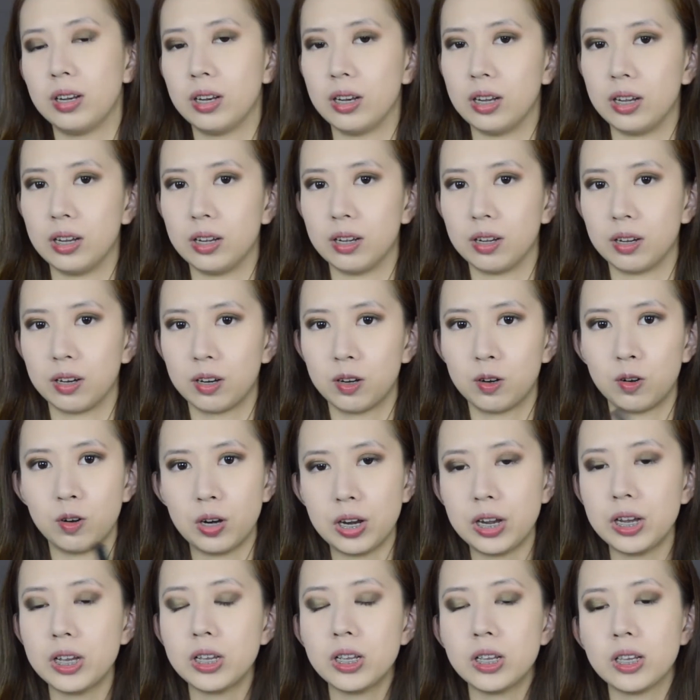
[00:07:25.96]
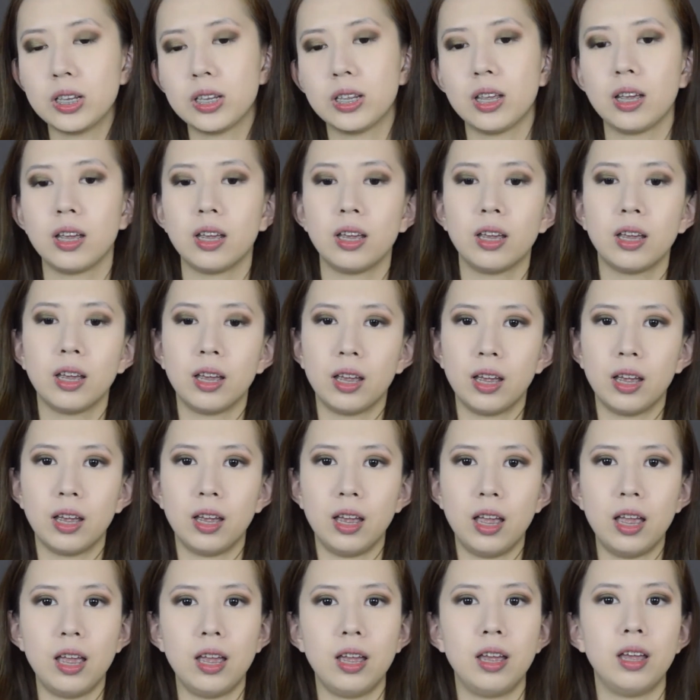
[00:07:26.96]
the crease
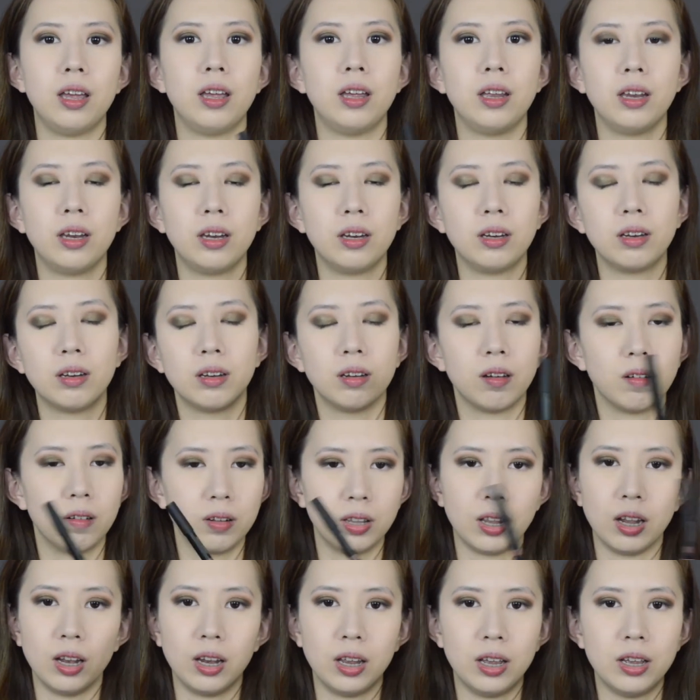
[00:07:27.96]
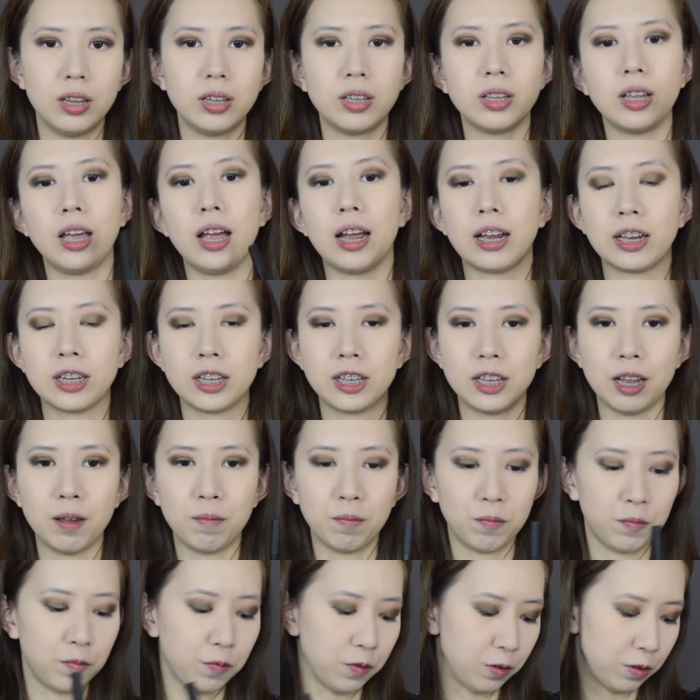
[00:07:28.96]
and on the lids,
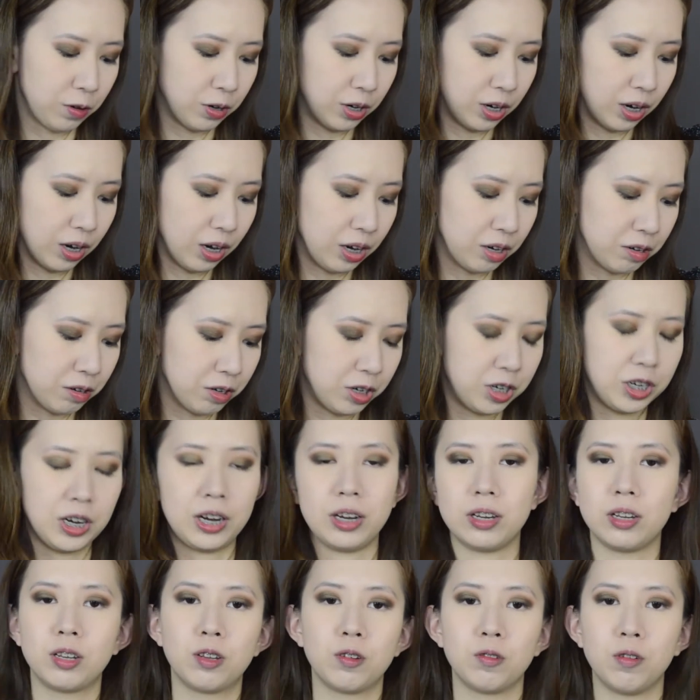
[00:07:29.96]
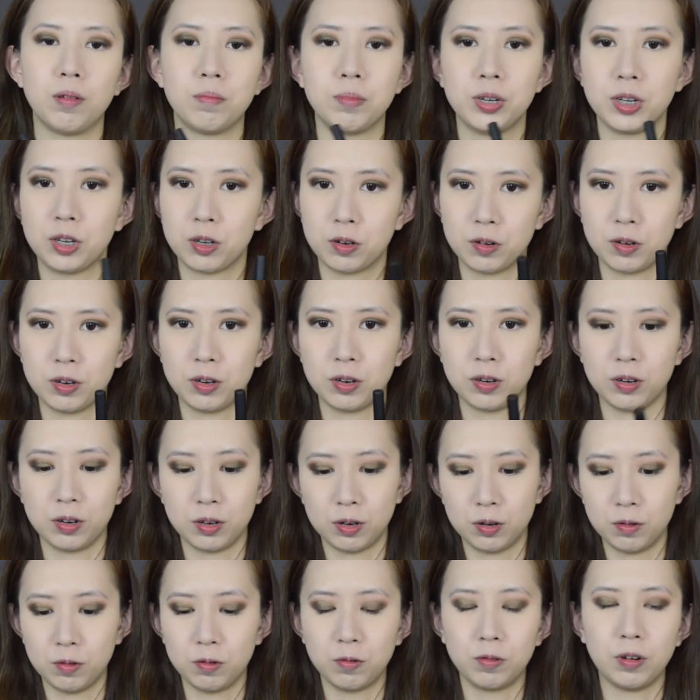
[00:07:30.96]
except for the glitter shade. So I'm just gonna
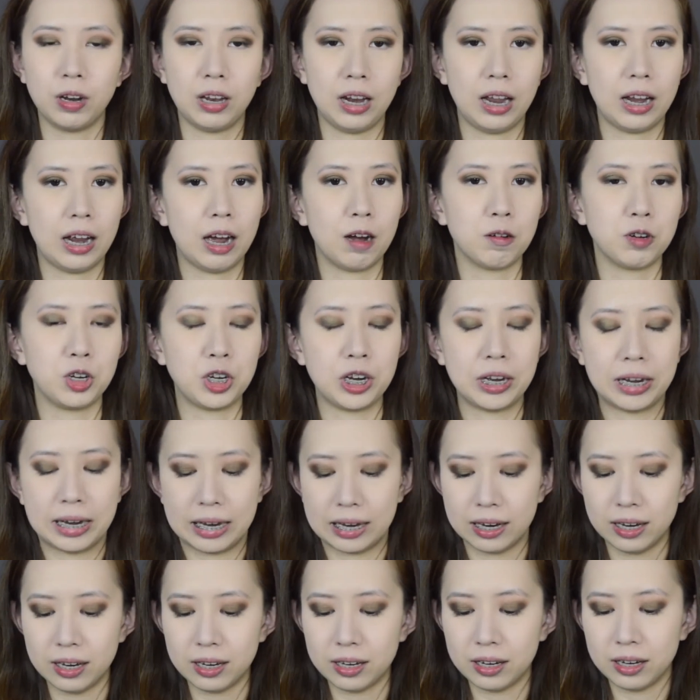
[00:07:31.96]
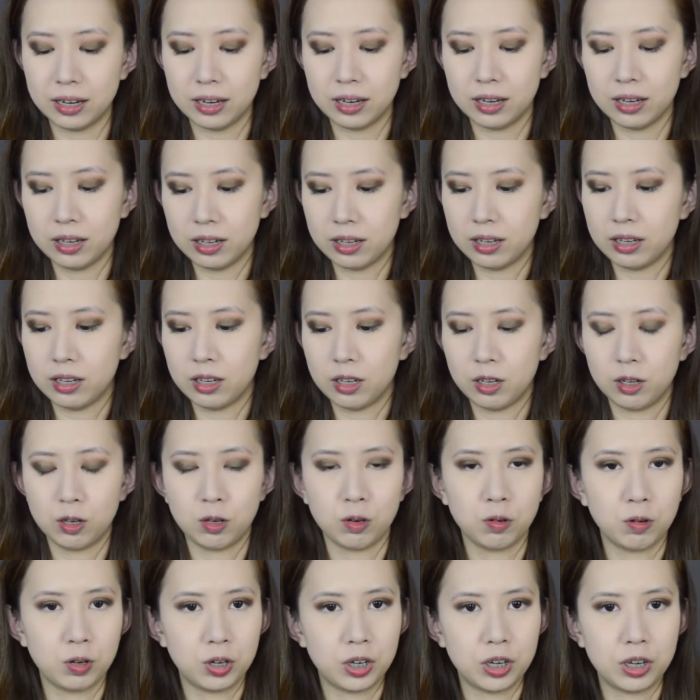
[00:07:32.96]
do like how she did it.
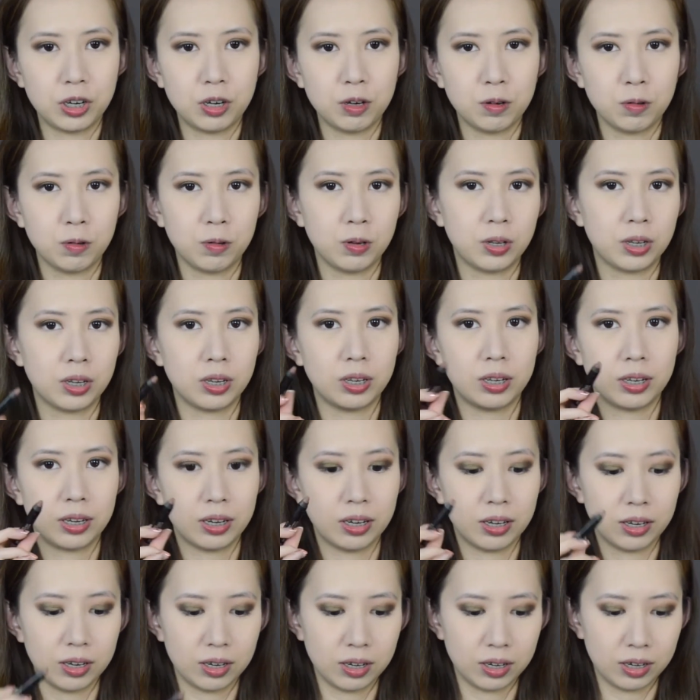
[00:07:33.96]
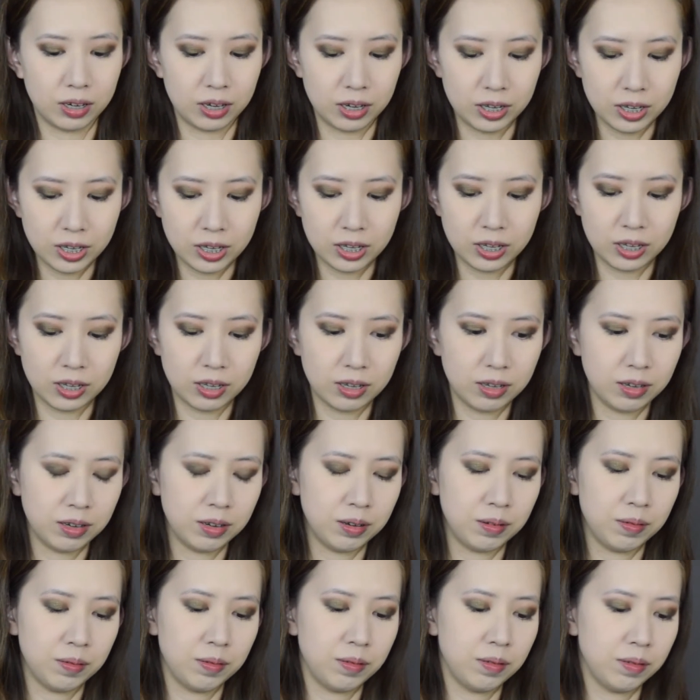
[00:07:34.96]
So she used this,
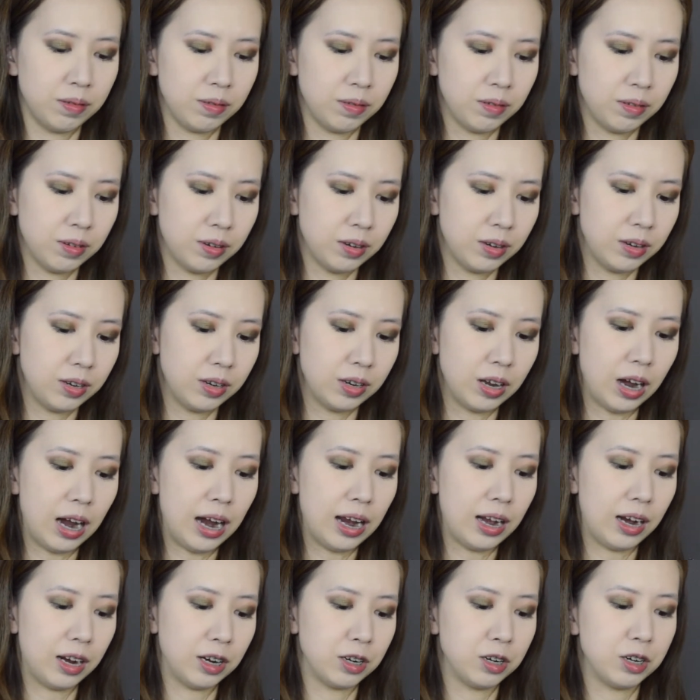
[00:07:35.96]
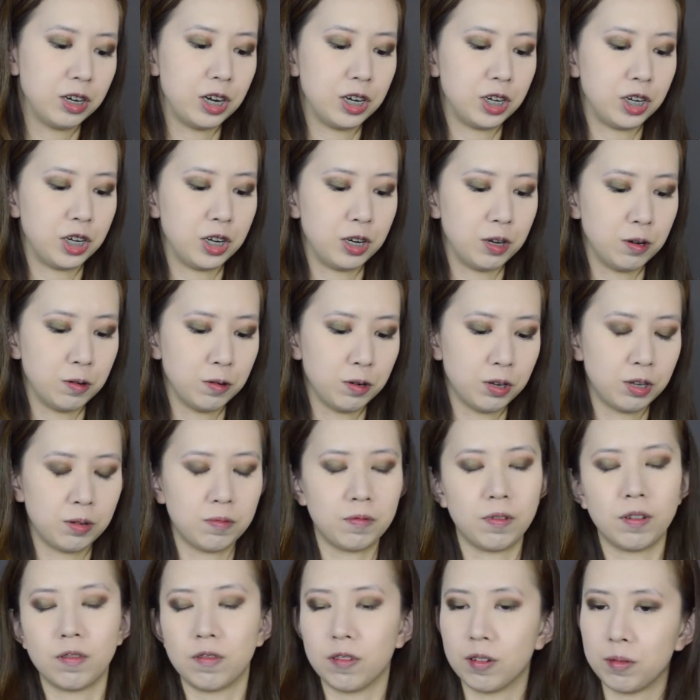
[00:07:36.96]
the eyeliner that she used
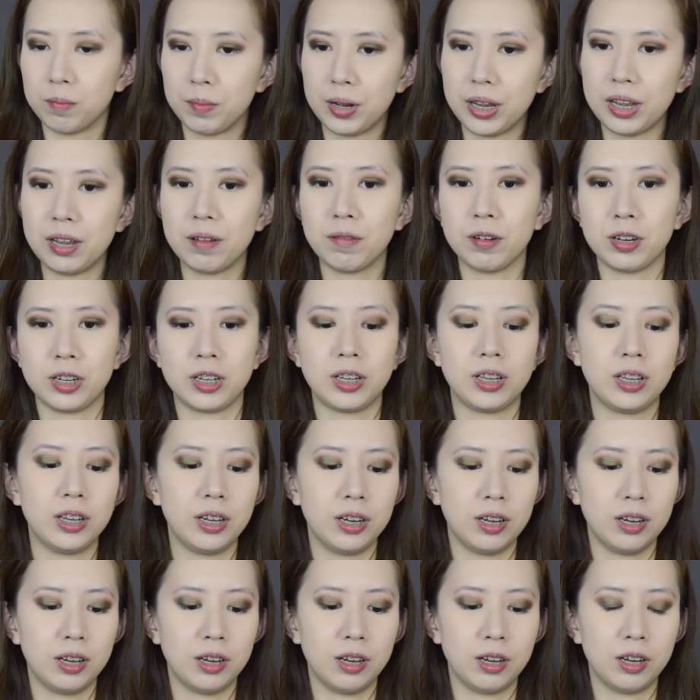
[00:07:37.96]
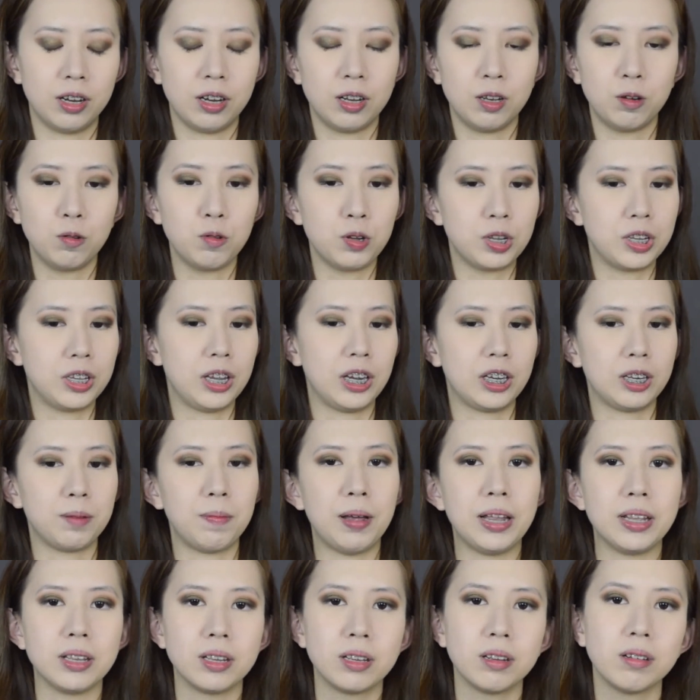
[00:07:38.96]
for me was the Nude Sticks
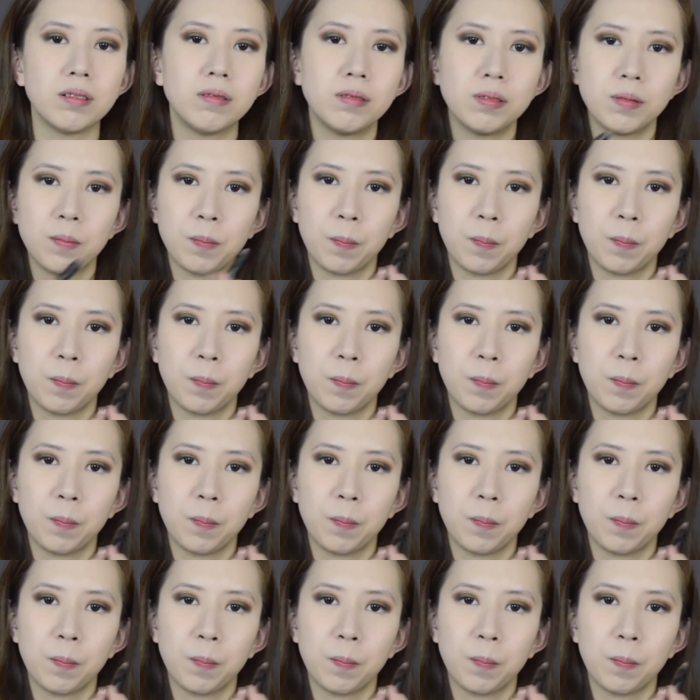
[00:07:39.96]
pencil.